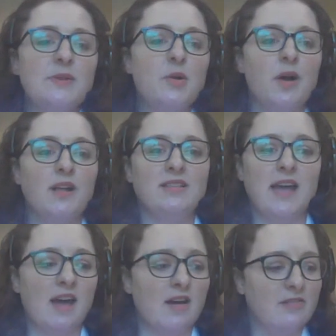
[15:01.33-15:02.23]
don't want to
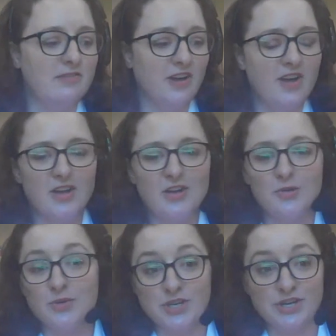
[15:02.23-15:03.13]
have
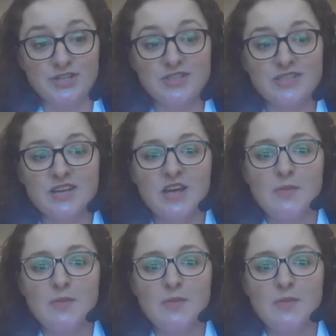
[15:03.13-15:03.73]
good returns,